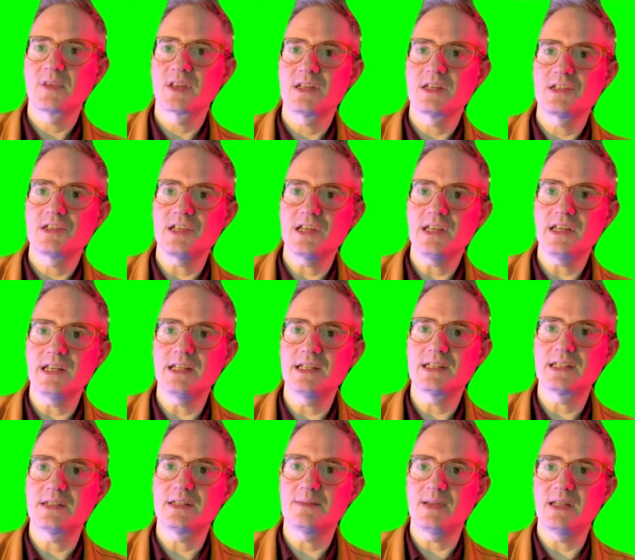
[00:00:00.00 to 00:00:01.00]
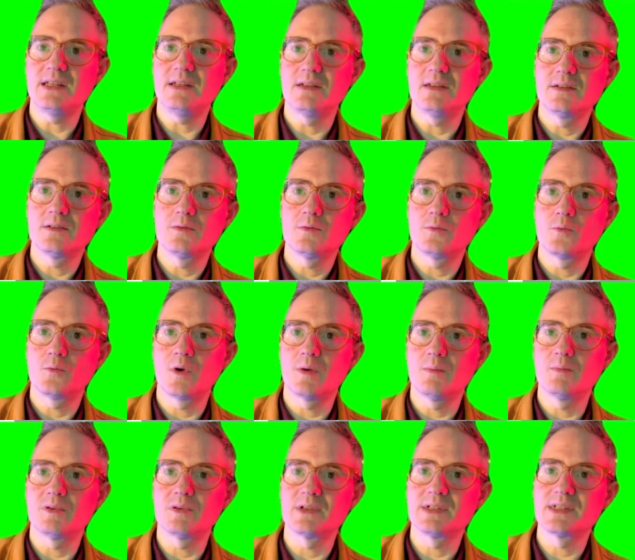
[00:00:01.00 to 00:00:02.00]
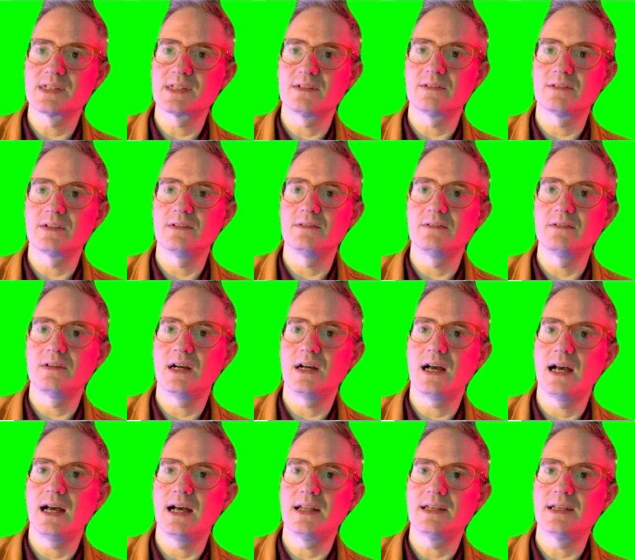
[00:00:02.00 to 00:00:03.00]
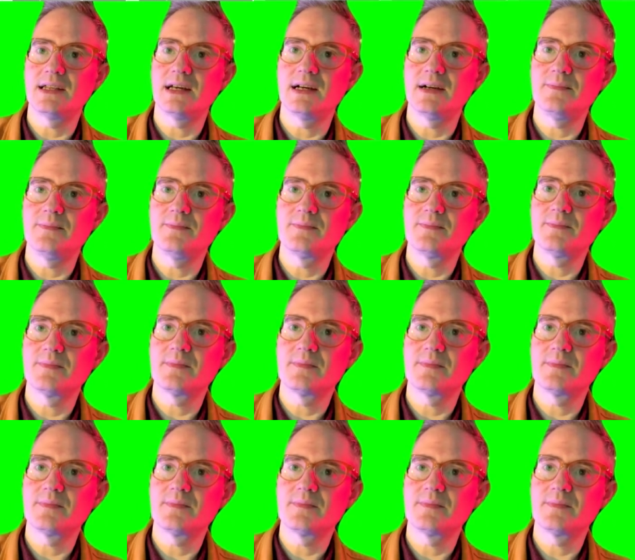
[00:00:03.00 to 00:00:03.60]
G needs to be 1.0, and